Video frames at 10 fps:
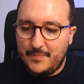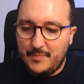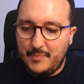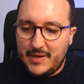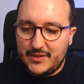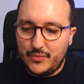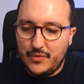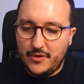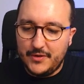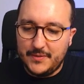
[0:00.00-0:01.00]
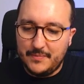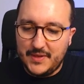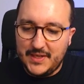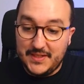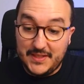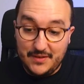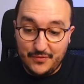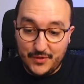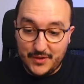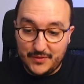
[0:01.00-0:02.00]
password is
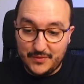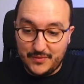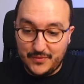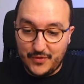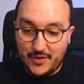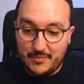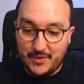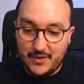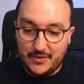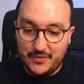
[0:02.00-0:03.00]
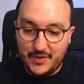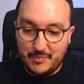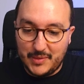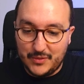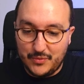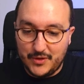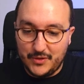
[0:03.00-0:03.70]
different from confirm password,